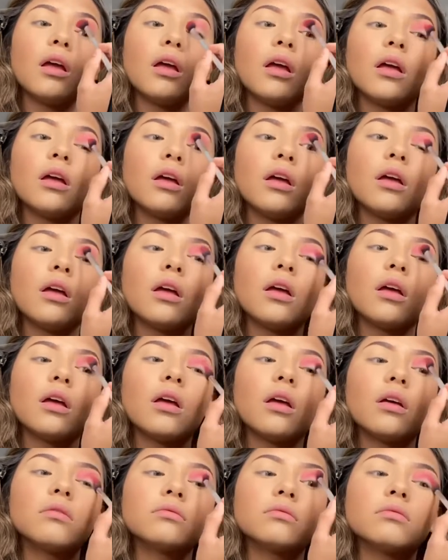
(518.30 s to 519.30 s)

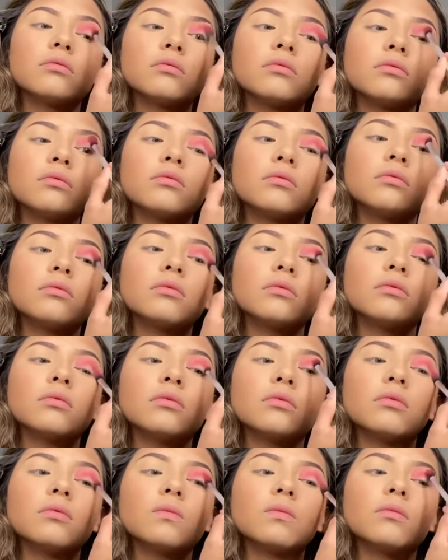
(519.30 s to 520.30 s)

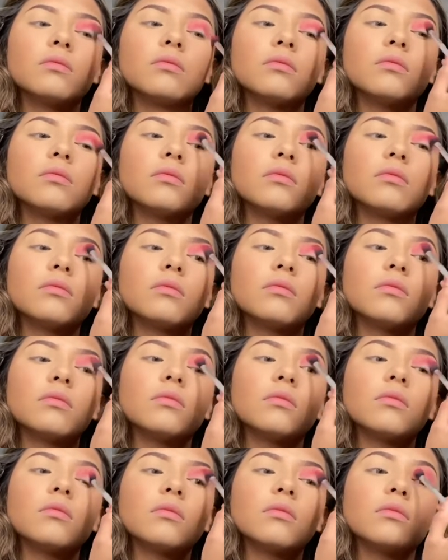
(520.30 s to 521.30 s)

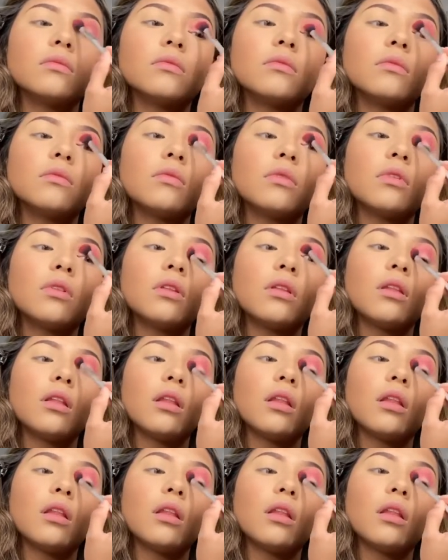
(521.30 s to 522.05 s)
(silence)